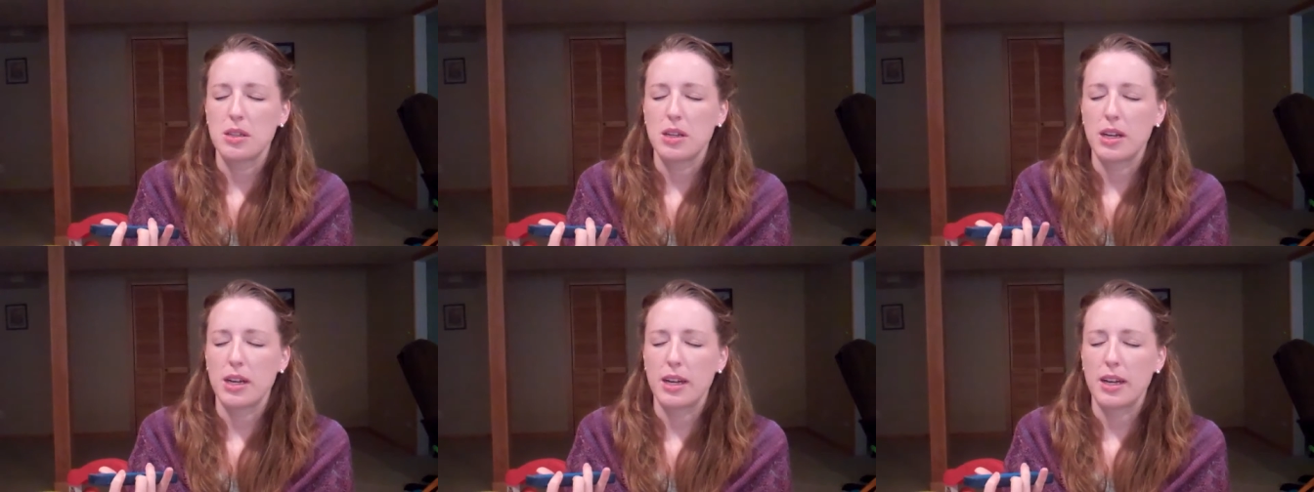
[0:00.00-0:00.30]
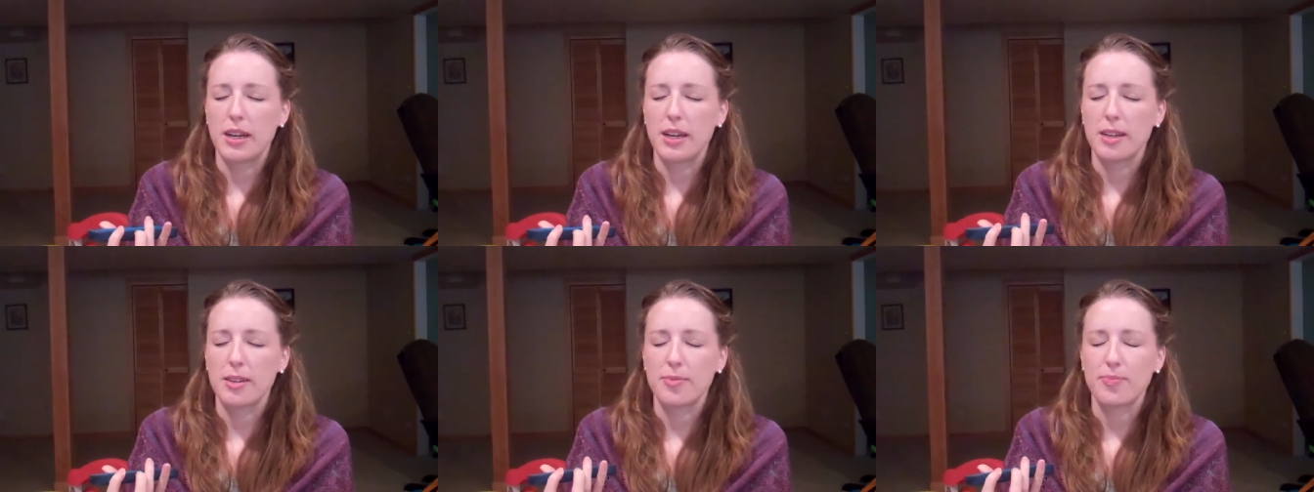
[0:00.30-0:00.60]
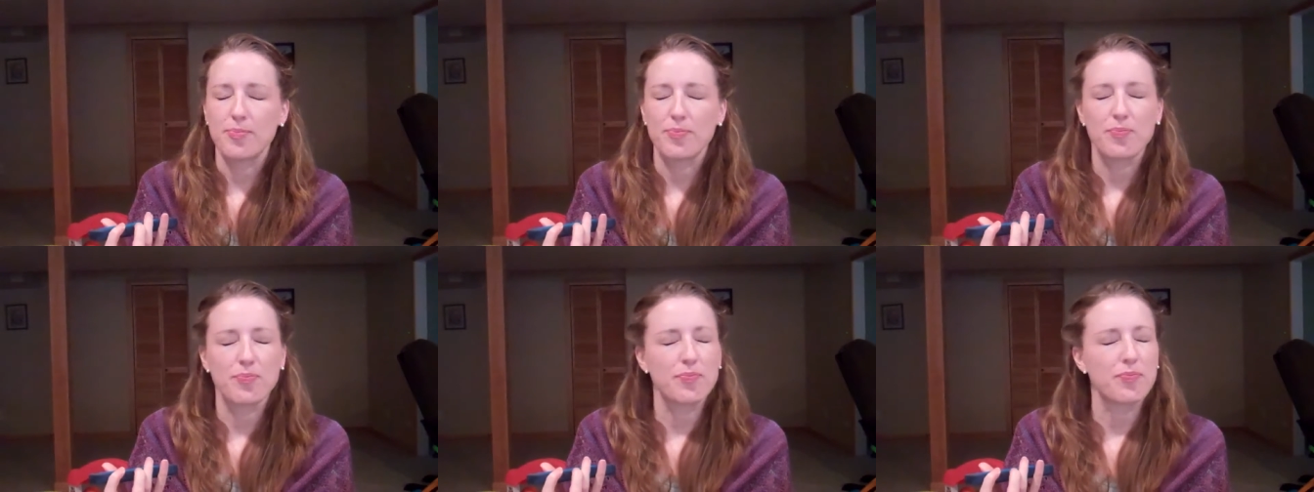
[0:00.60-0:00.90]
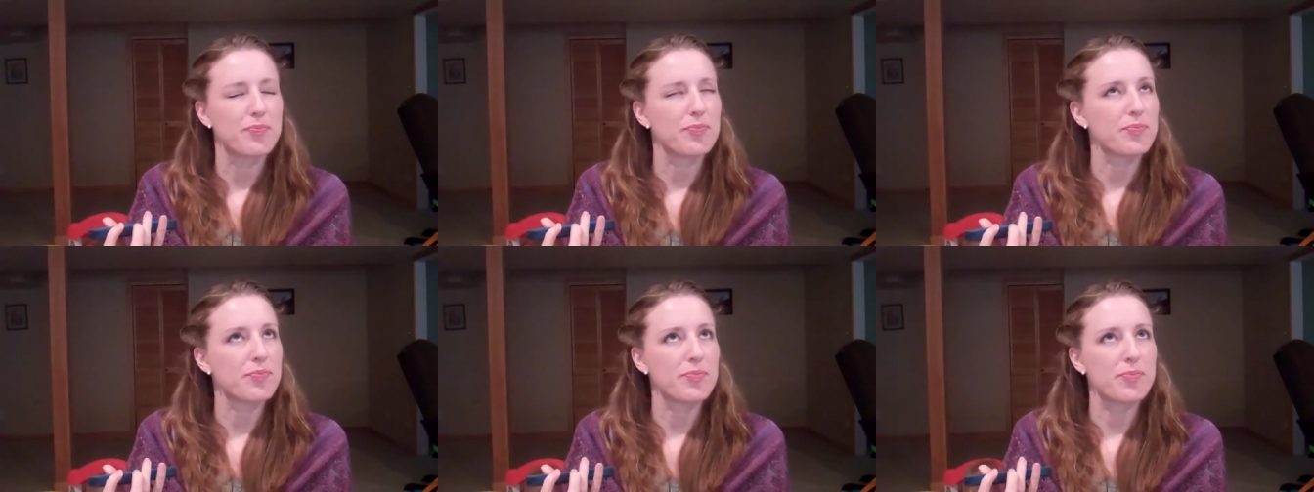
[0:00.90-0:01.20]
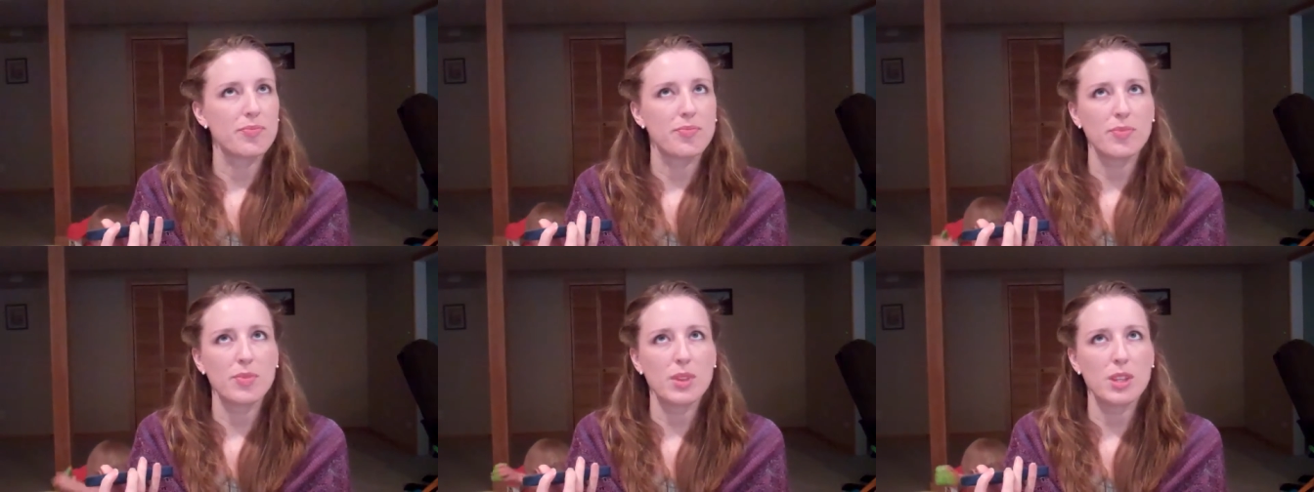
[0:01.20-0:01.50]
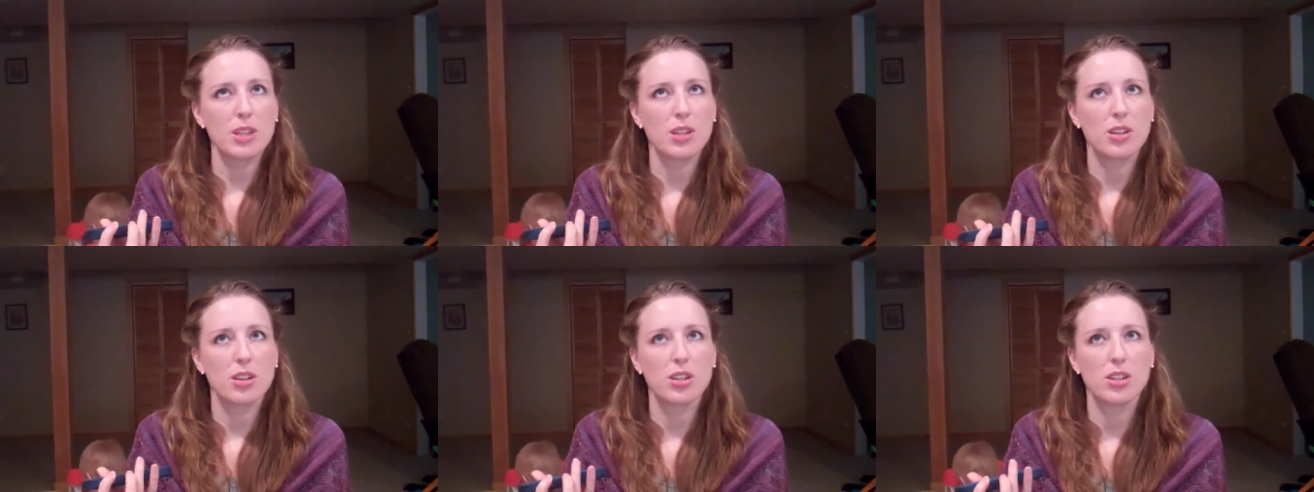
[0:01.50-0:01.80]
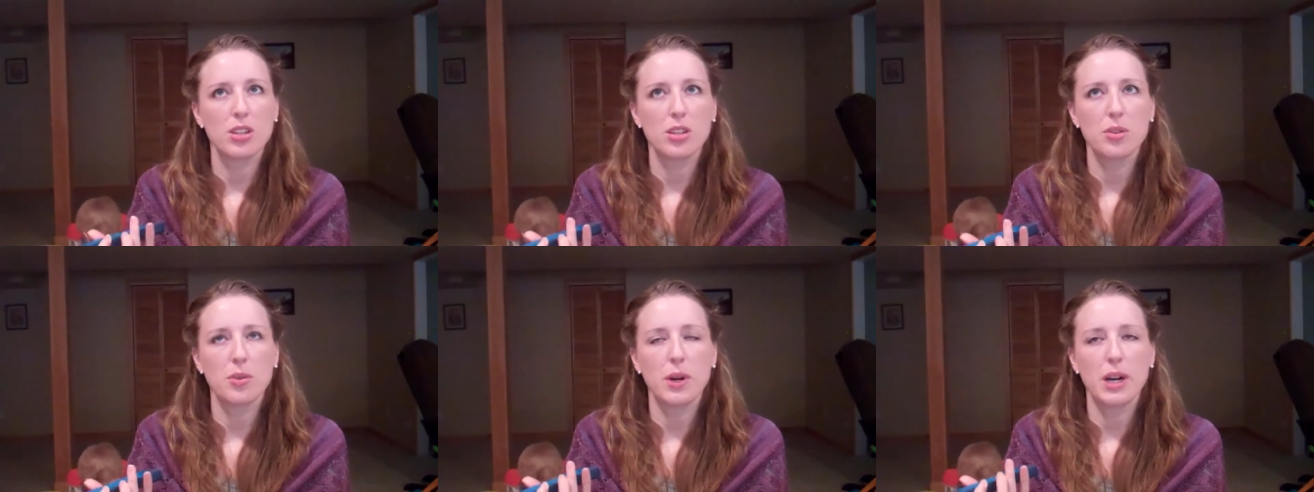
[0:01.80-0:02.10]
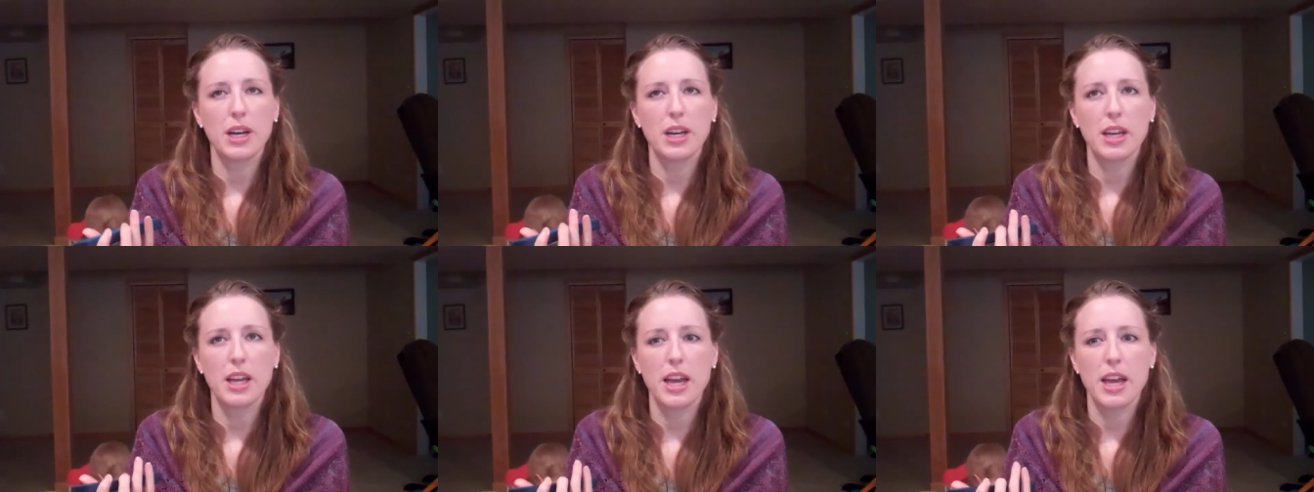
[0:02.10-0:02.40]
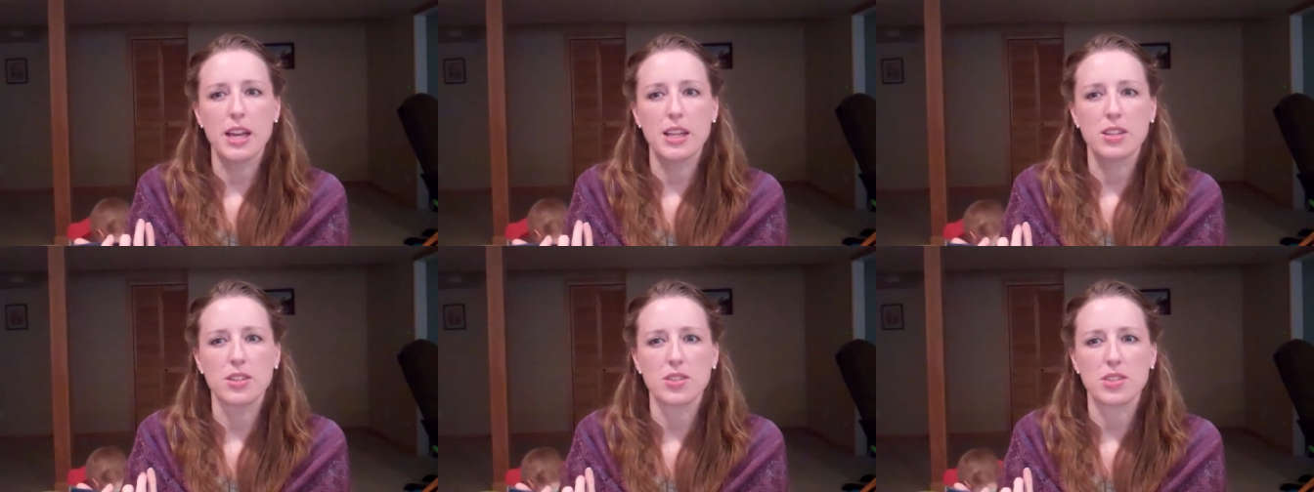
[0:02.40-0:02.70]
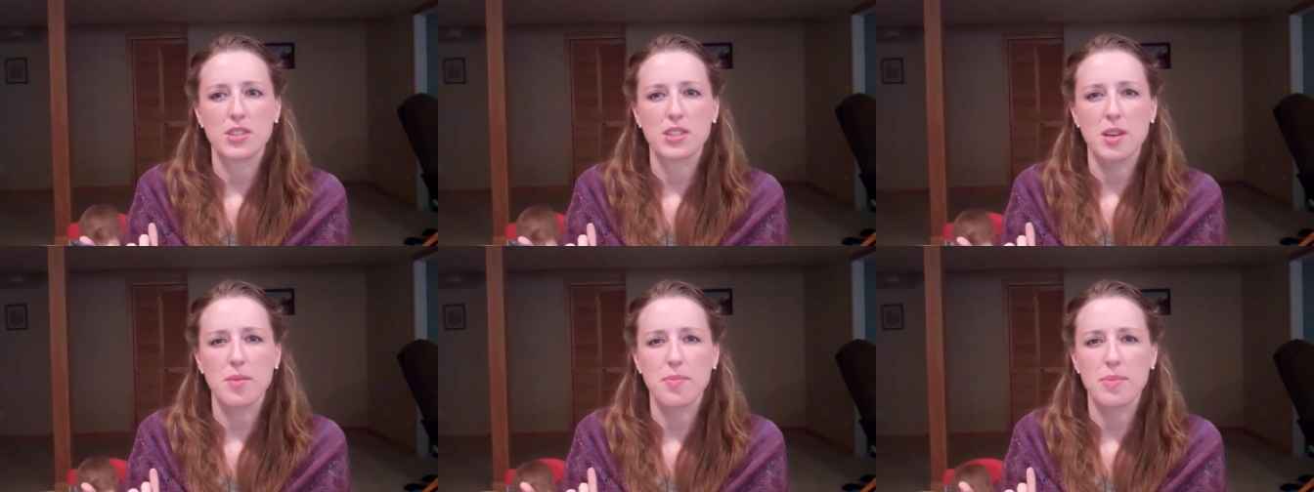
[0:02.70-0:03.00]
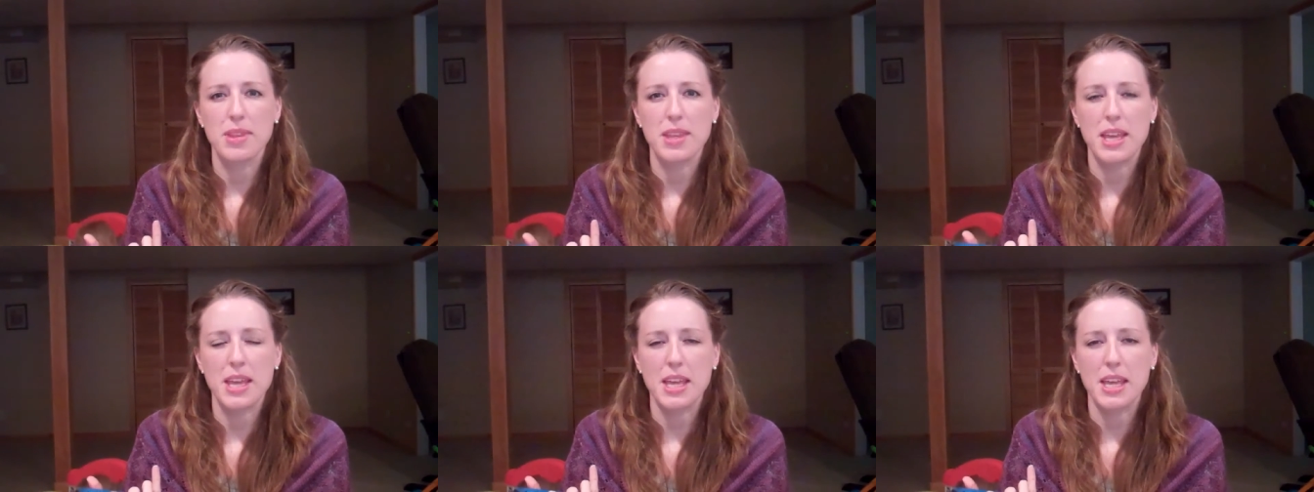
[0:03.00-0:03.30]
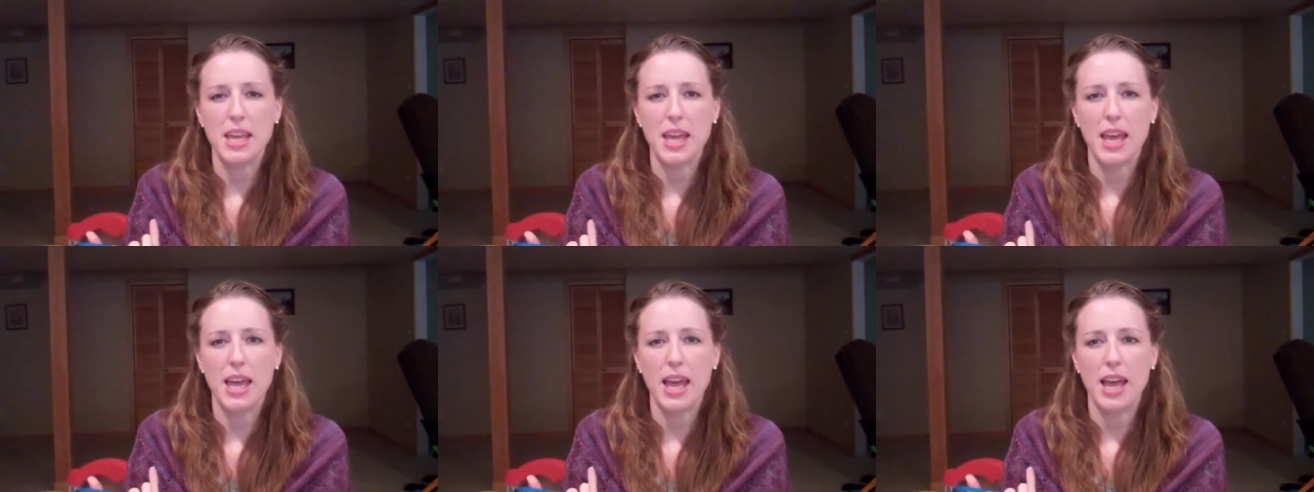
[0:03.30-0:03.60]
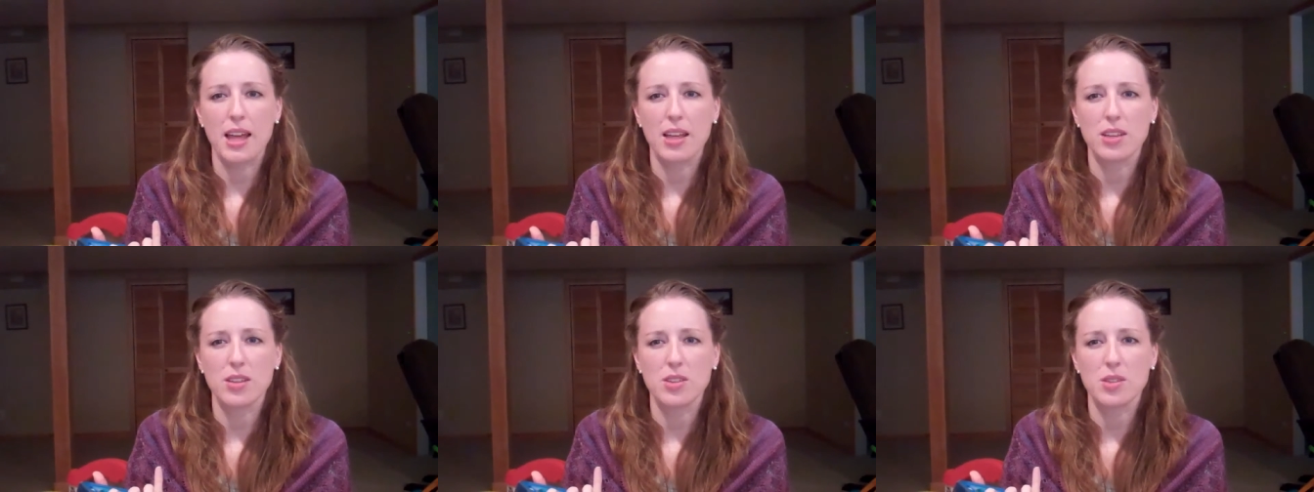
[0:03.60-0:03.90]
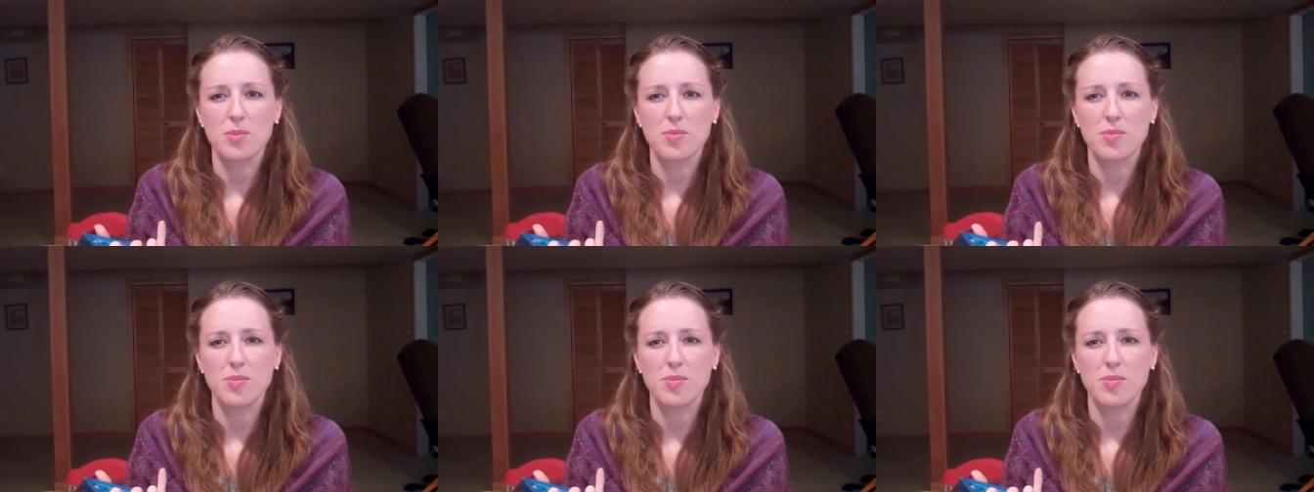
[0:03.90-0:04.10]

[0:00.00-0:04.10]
Kahlua, and something else.